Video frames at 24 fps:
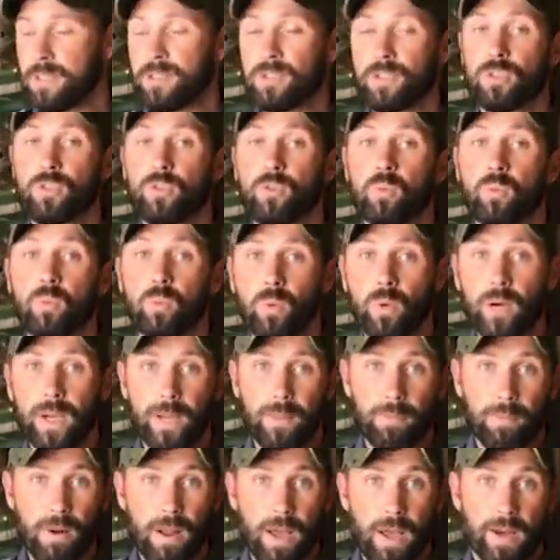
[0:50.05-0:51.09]
is a
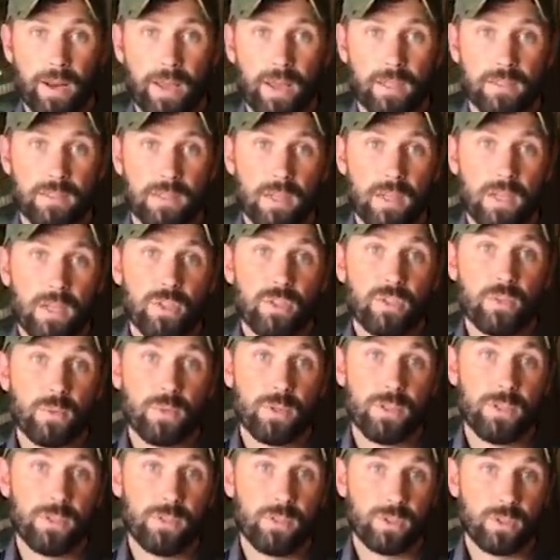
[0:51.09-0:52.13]
great product
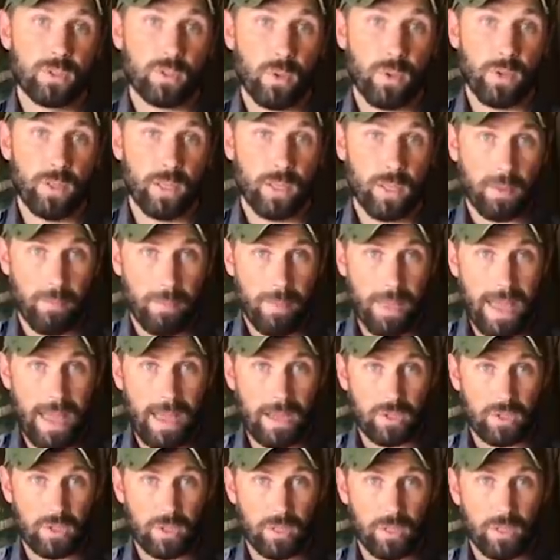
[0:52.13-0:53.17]
to reduce soil
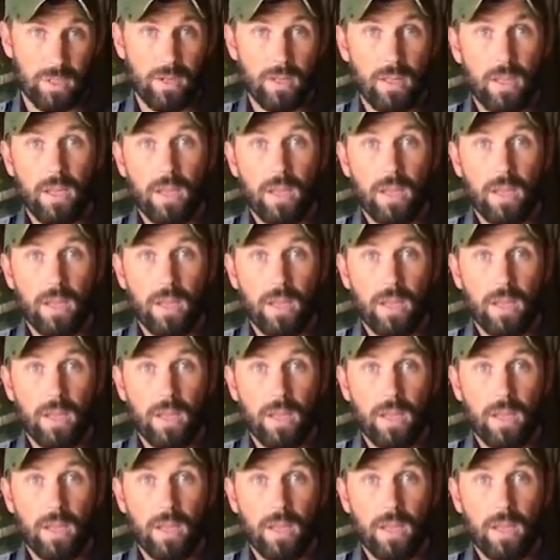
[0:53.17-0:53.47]
compaction.